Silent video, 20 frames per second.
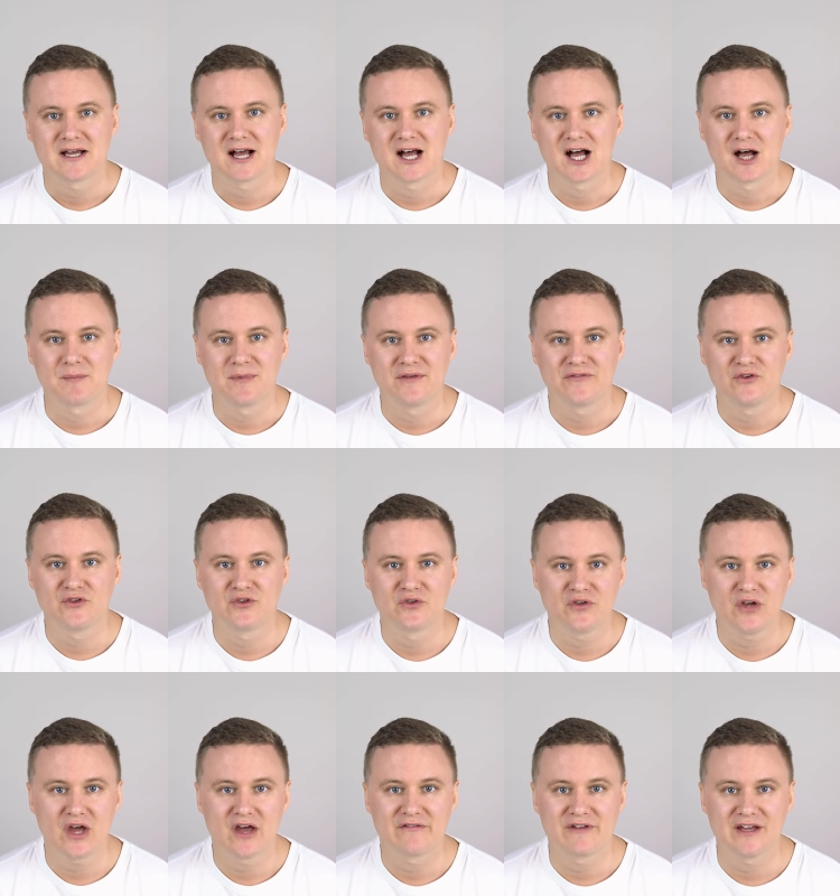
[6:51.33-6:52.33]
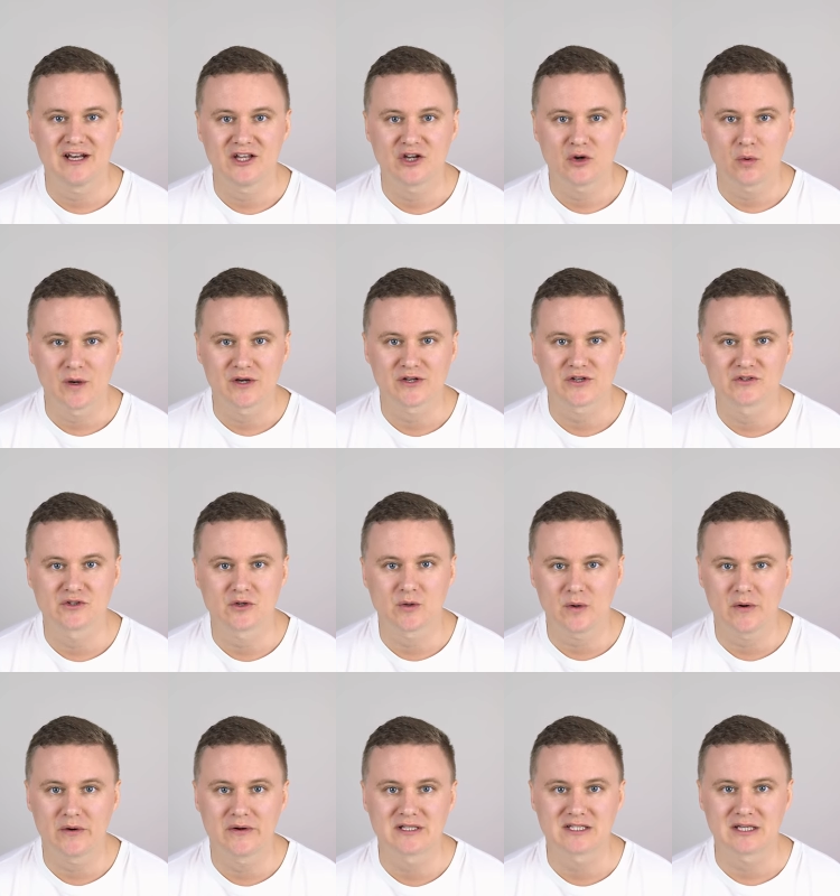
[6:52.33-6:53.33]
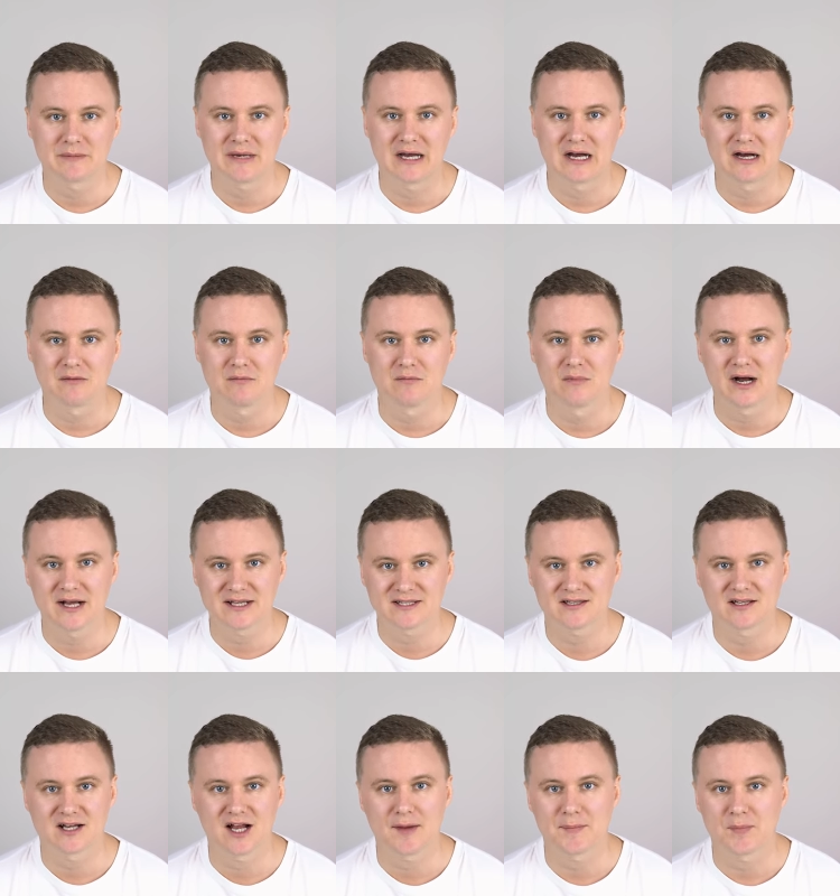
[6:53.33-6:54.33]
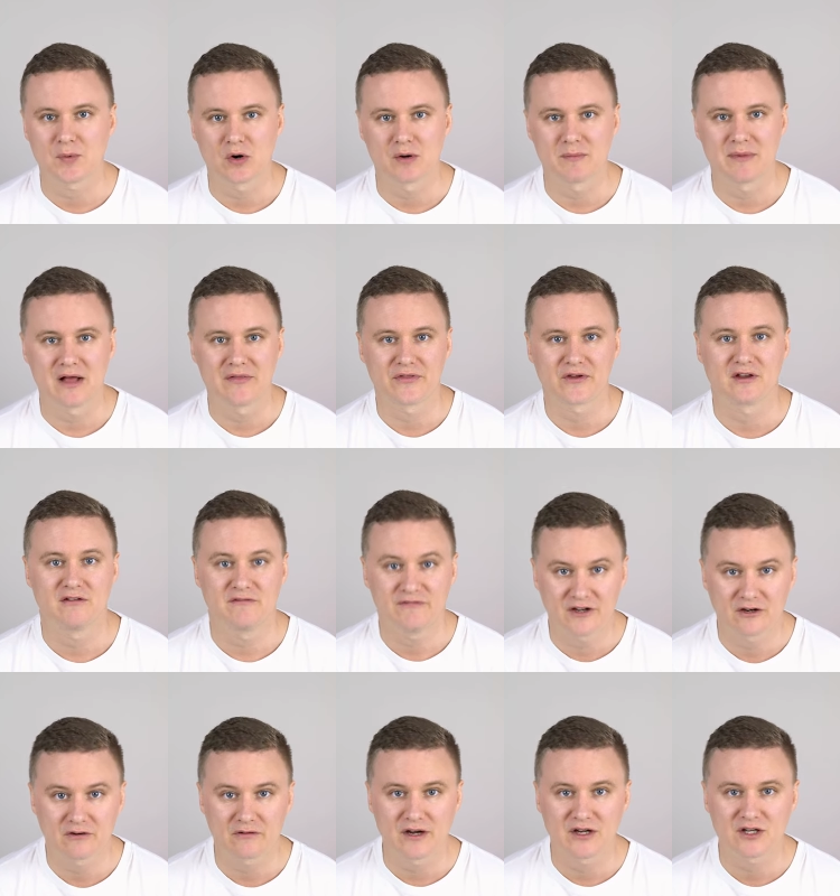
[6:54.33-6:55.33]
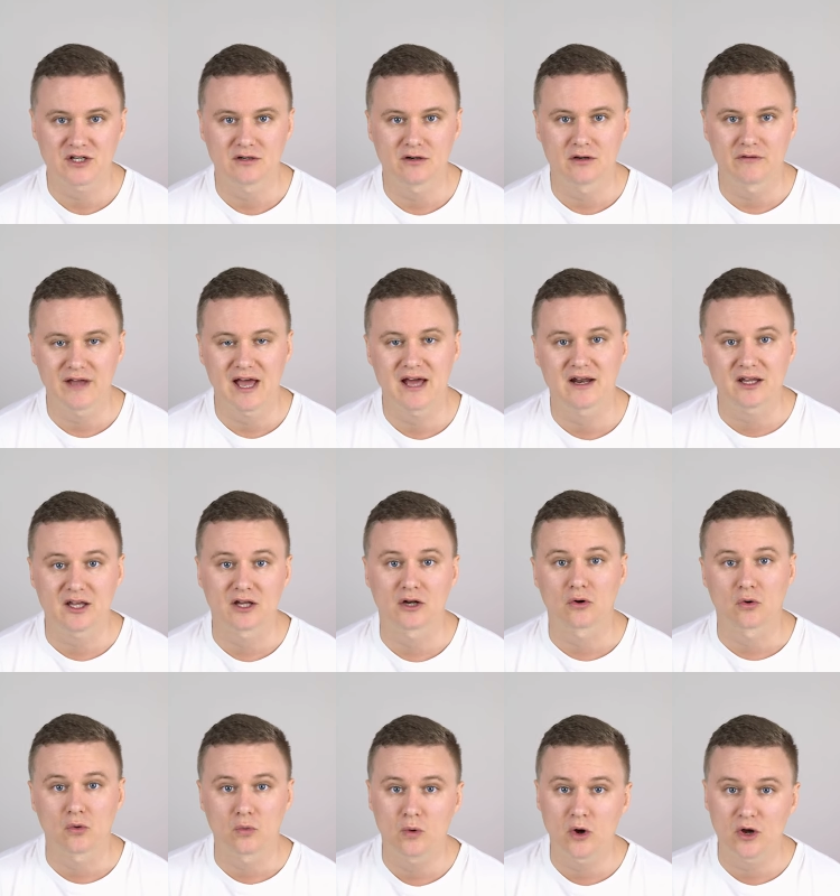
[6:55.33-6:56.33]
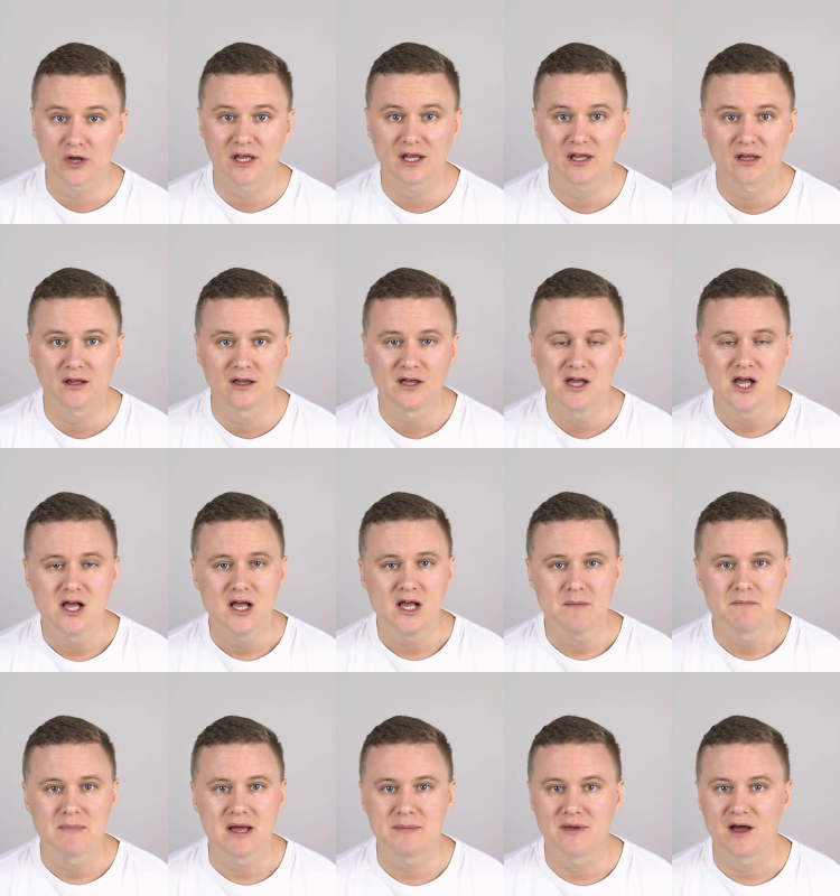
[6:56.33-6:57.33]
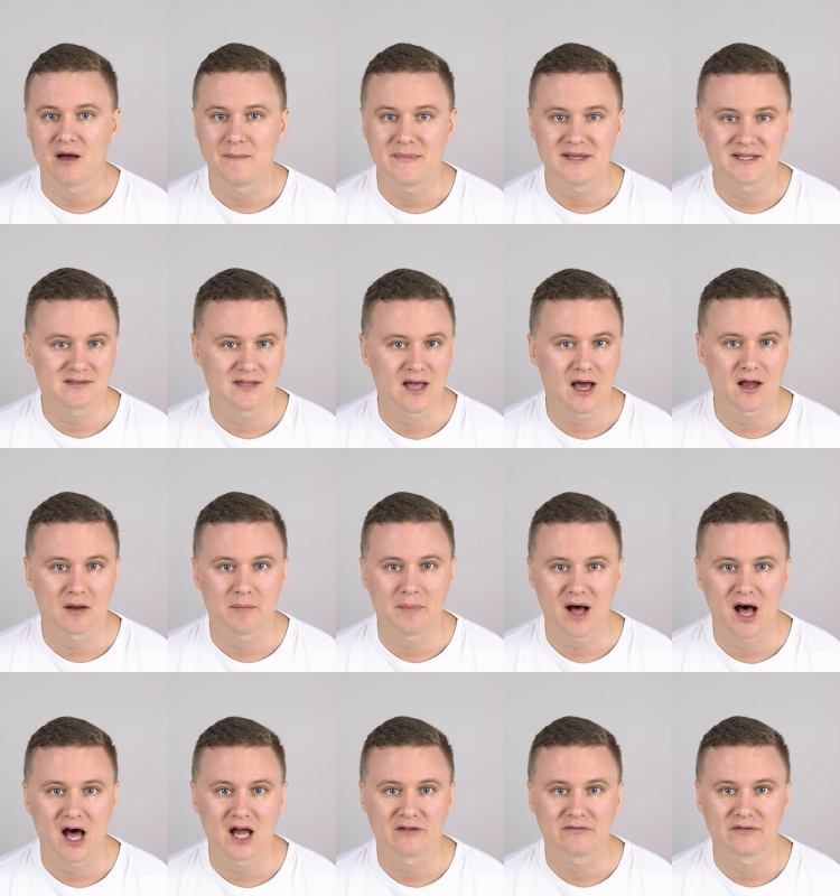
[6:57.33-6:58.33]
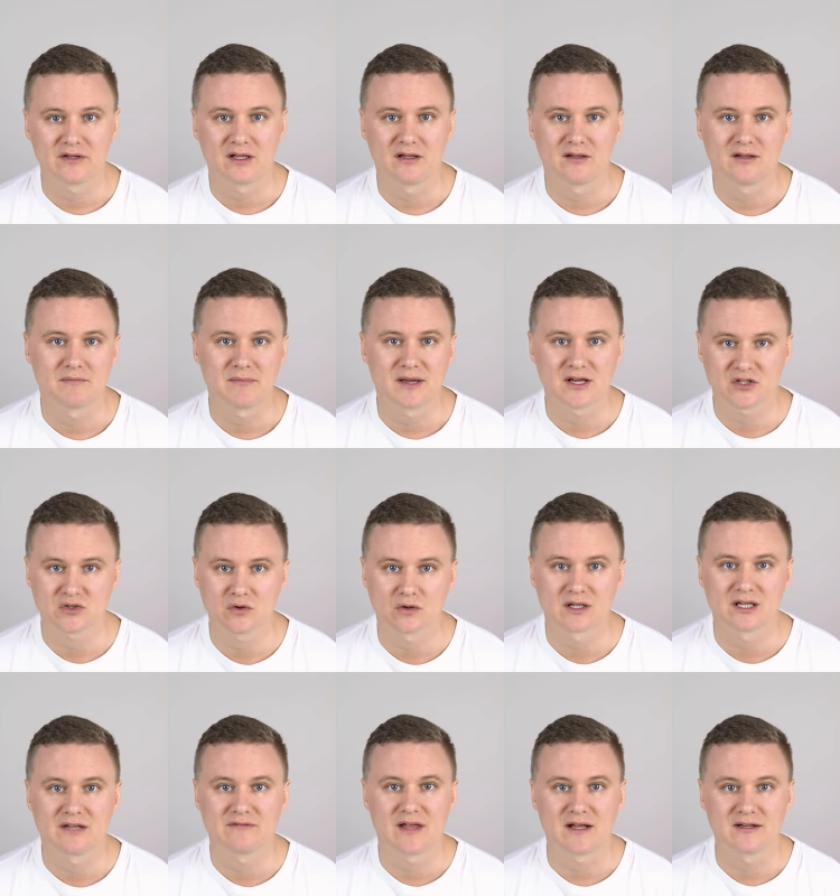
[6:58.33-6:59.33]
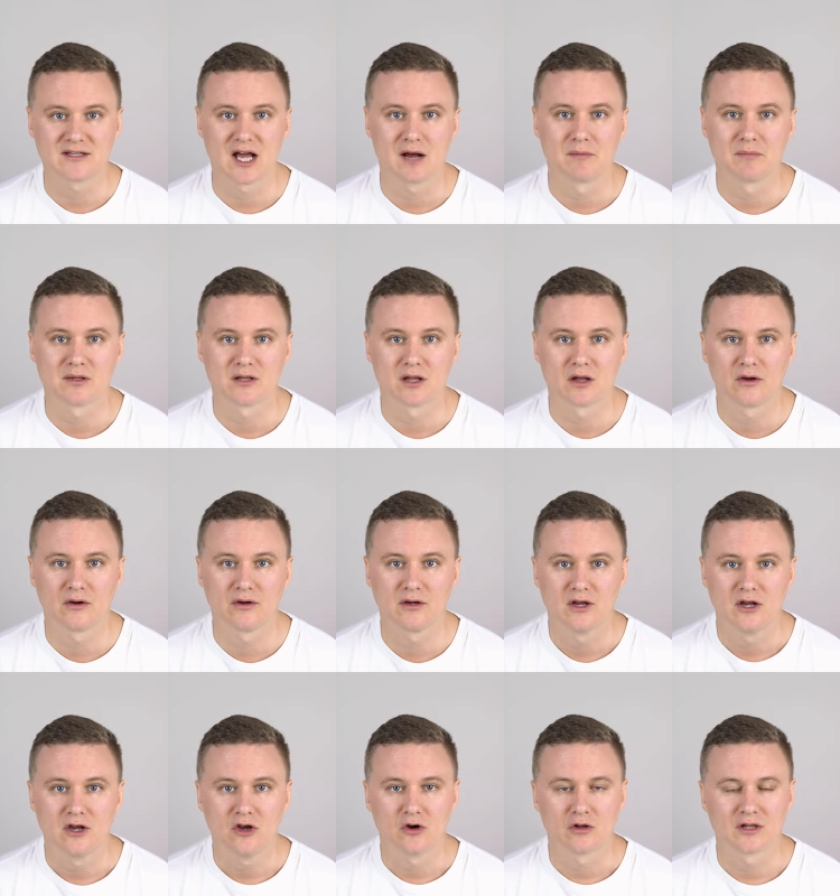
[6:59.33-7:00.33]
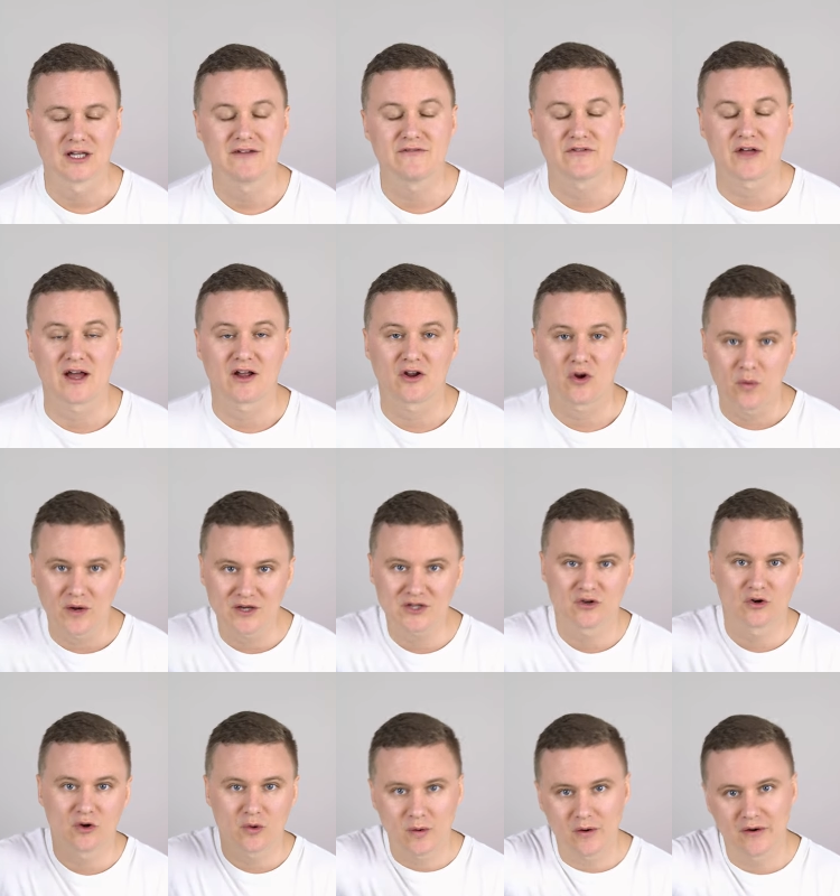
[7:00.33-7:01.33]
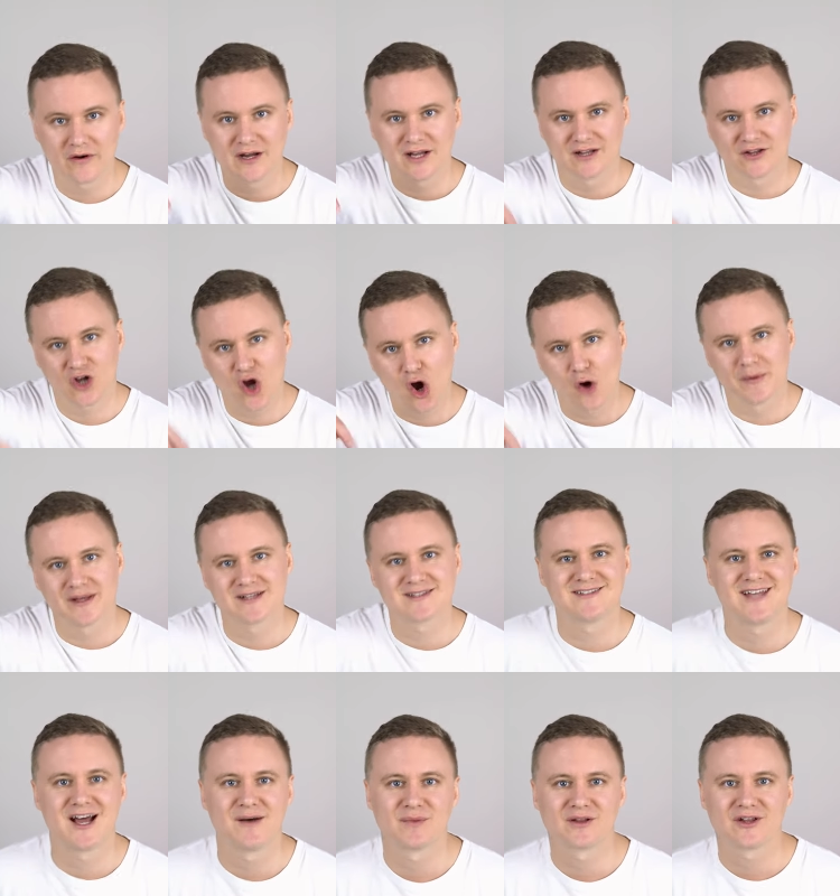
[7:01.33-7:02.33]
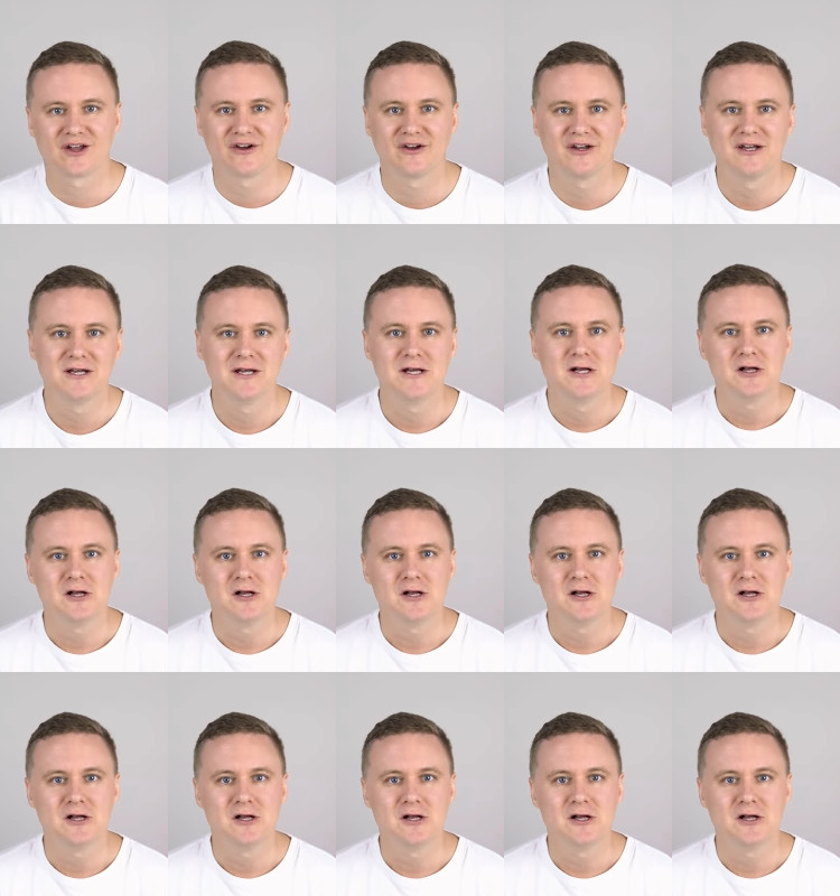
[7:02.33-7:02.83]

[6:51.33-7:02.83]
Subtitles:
If you do have any questions or queries about my setup or about the configuration of how to get it all working, maybe I missed out a part of it, then make sure to leave that down below. Leave that question or query in the comments down below.